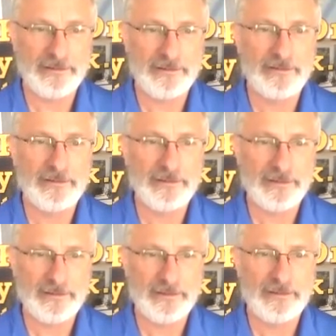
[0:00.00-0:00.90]

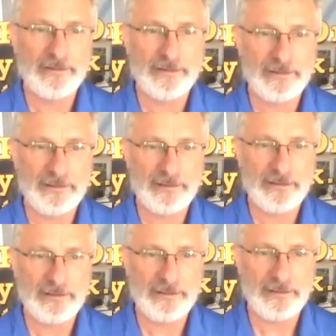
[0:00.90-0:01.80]

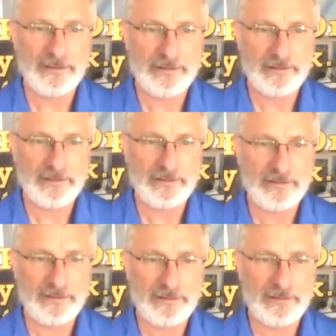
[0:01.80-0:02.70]

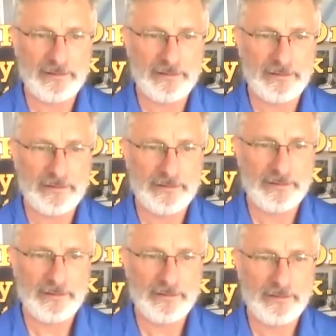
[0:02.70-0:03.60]

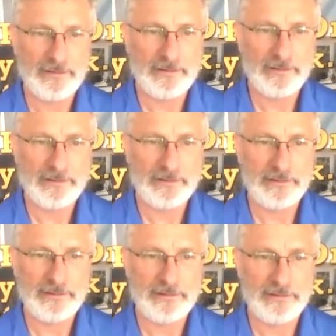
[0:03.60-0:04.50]

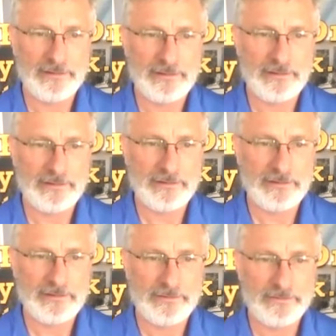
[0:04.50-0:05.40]

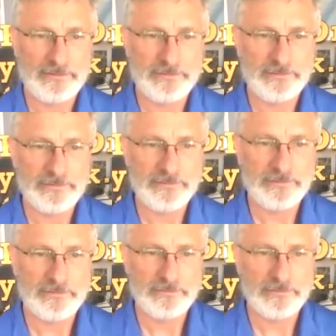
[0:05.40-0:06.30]

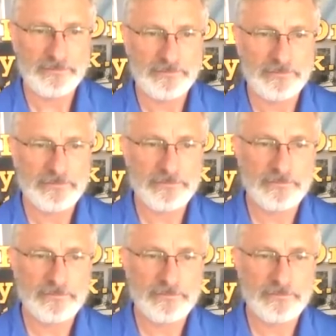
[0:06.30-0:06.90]
(silent)